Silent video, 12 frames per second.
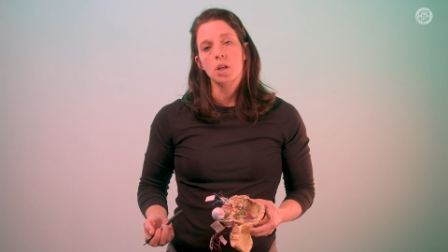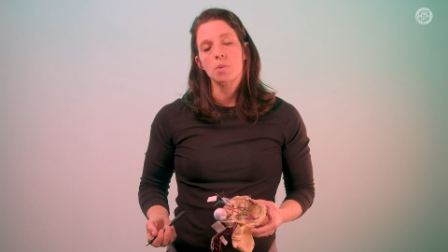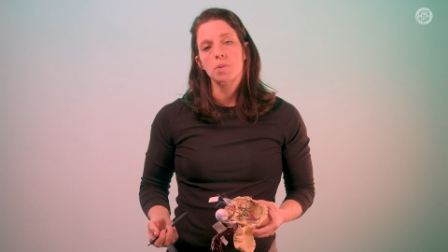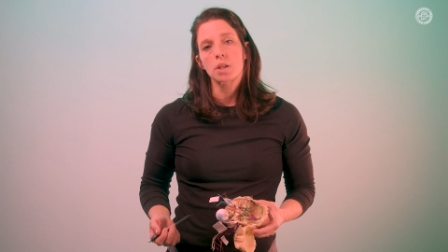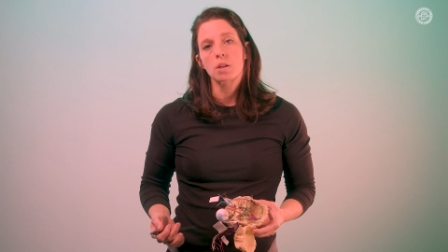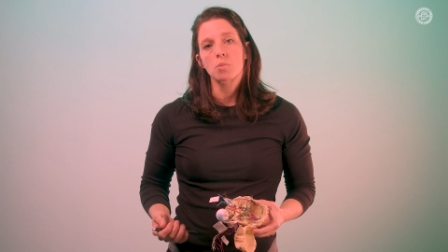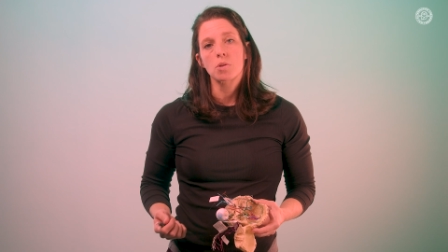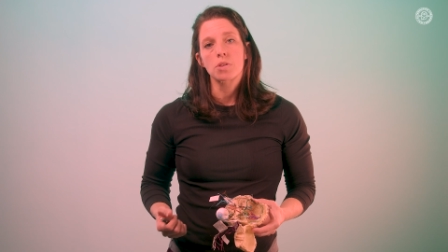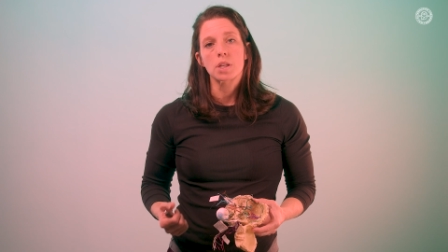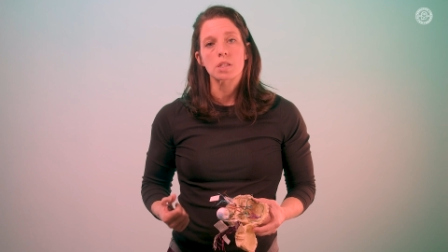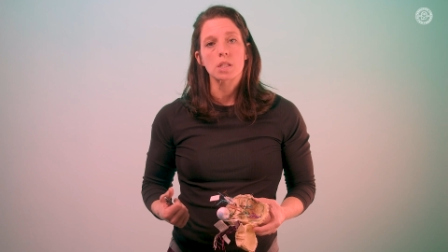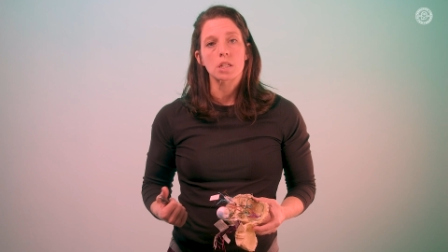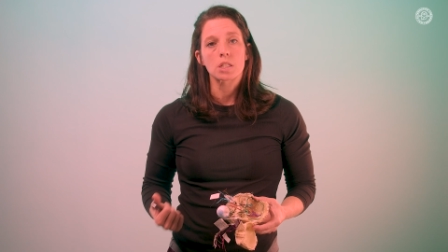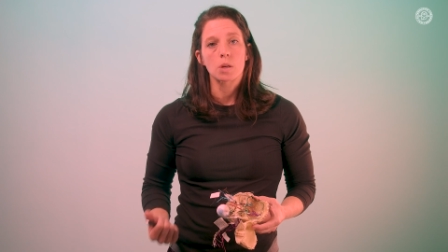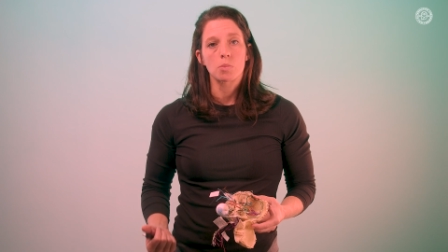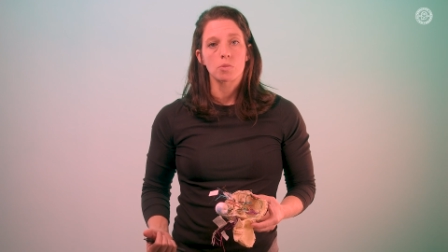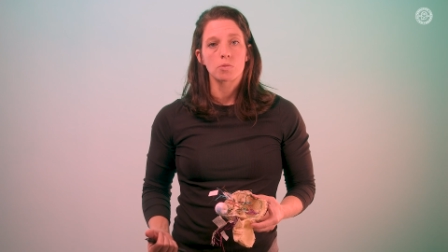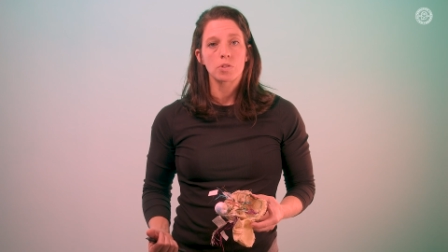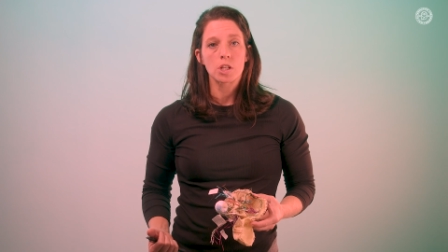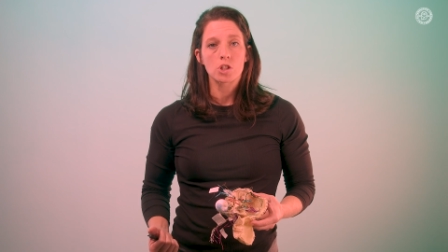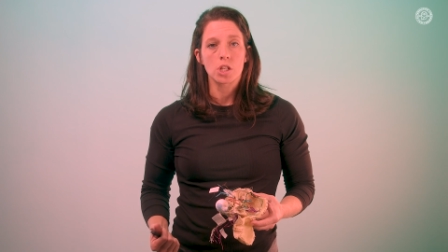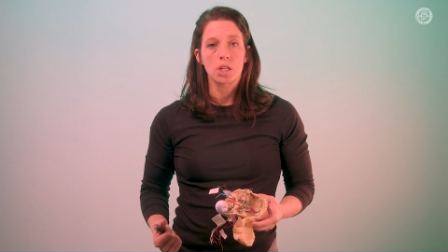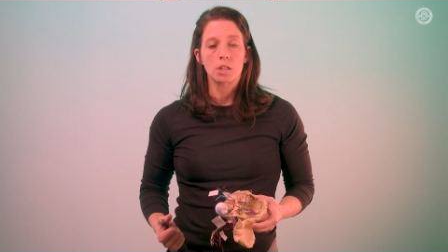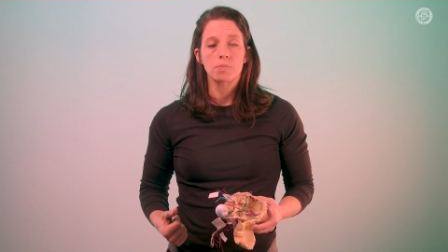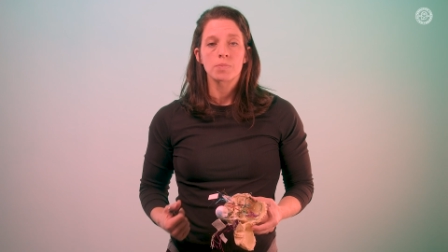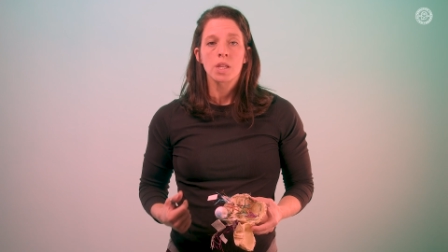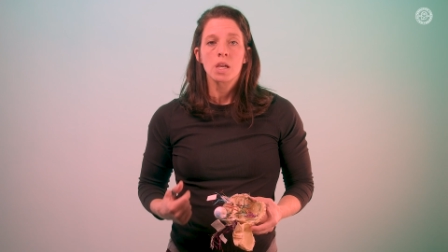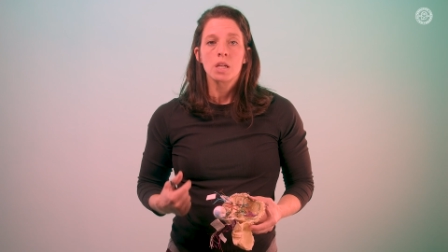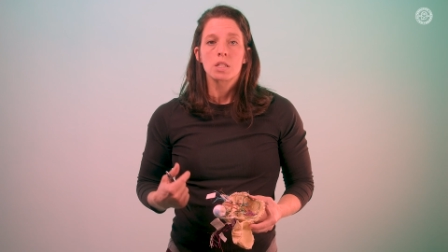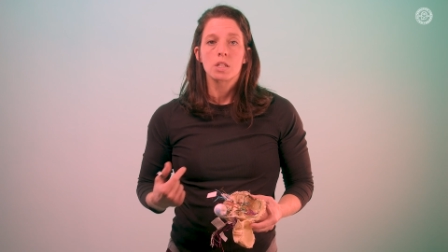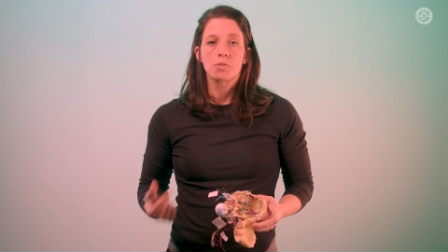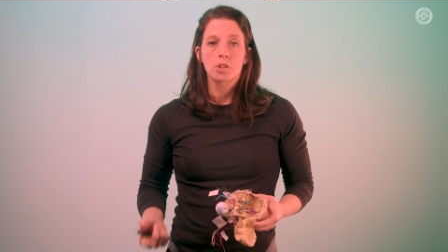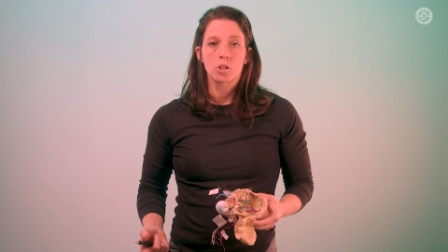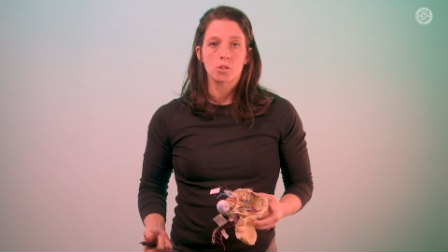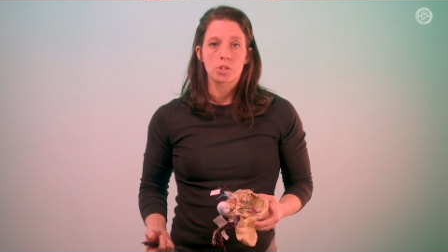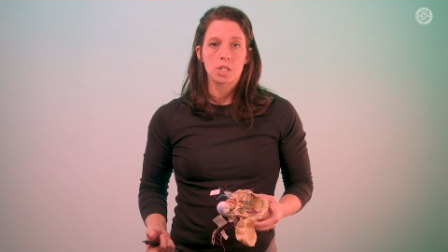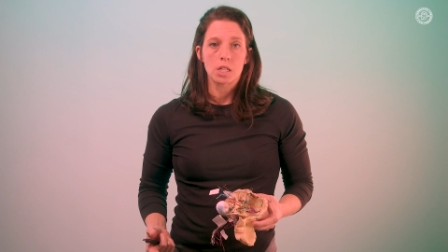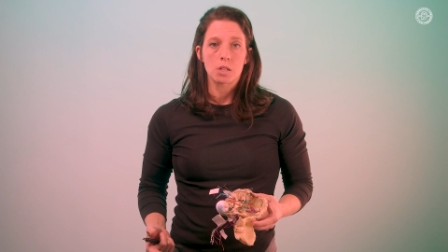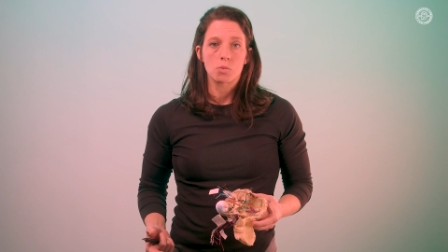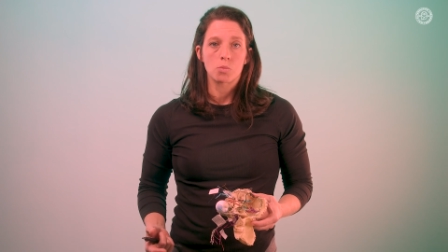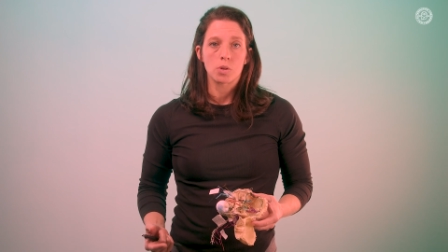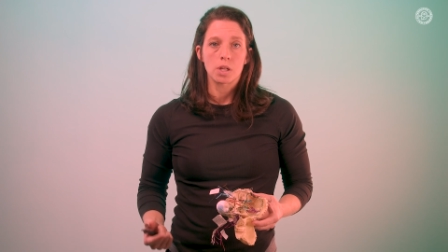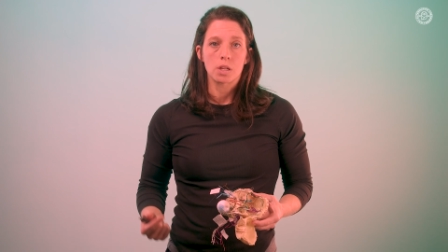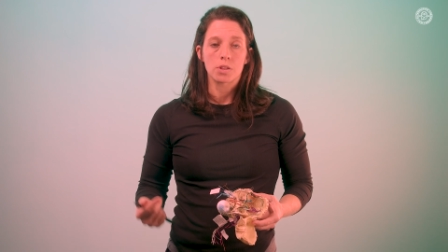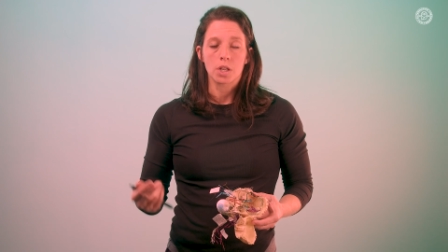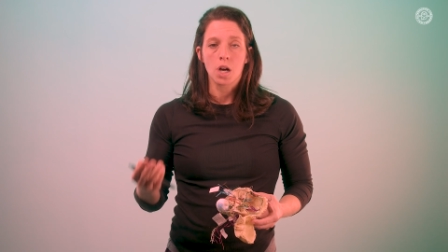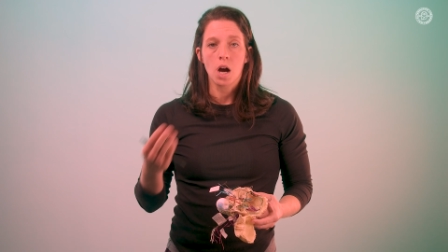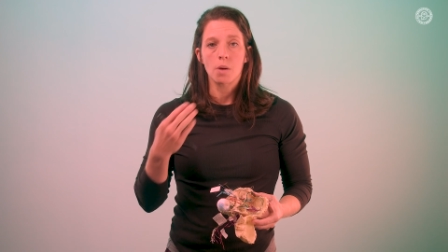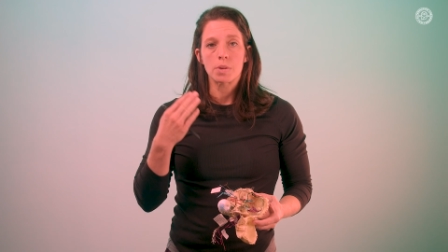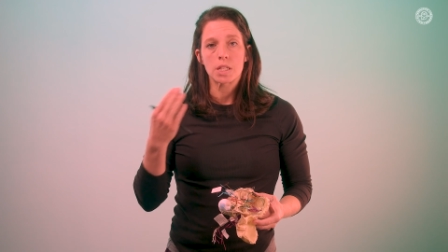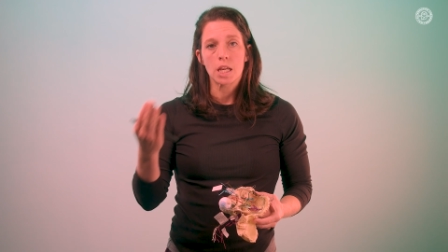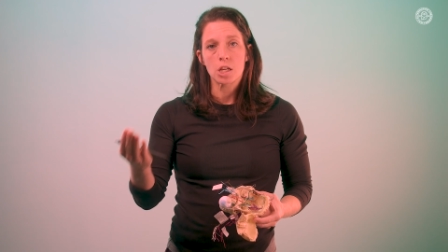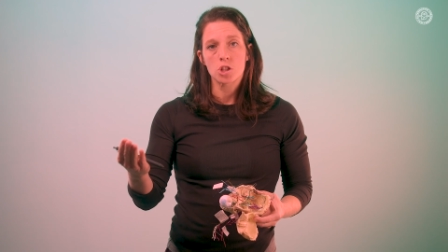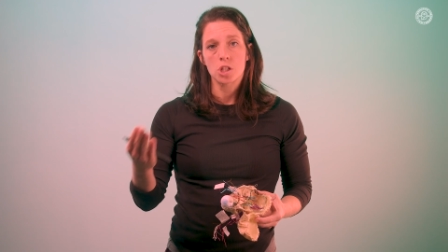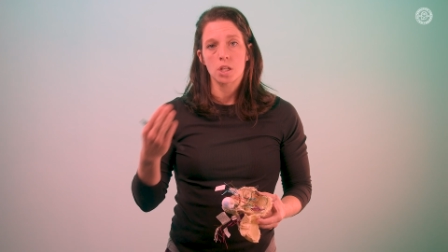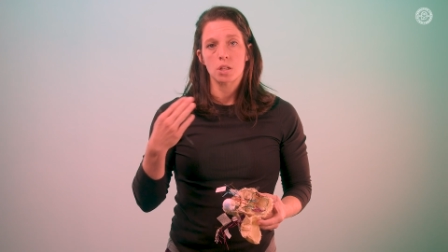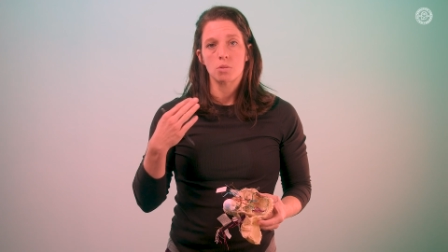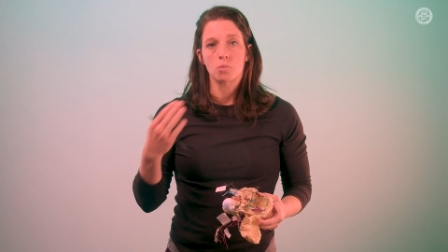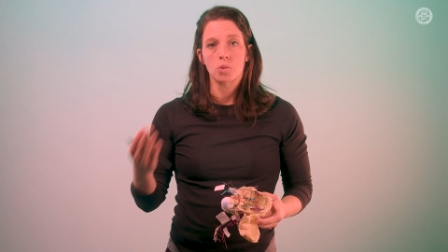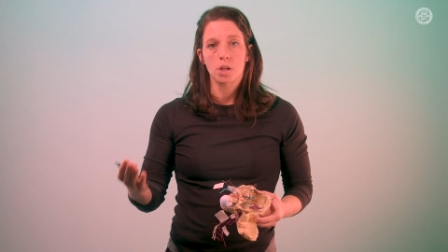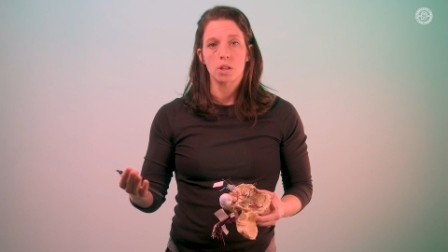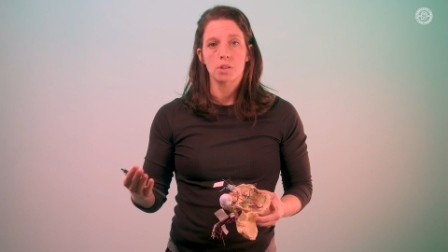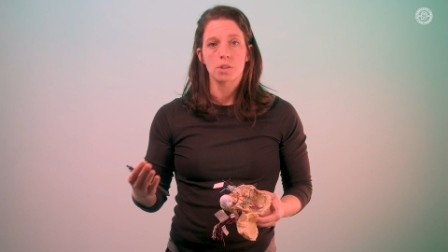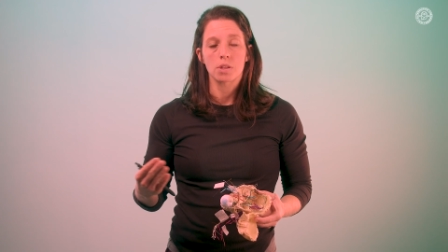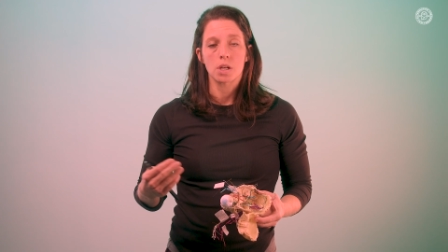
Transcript: coming in with things like double vision, difficulty with accommodation with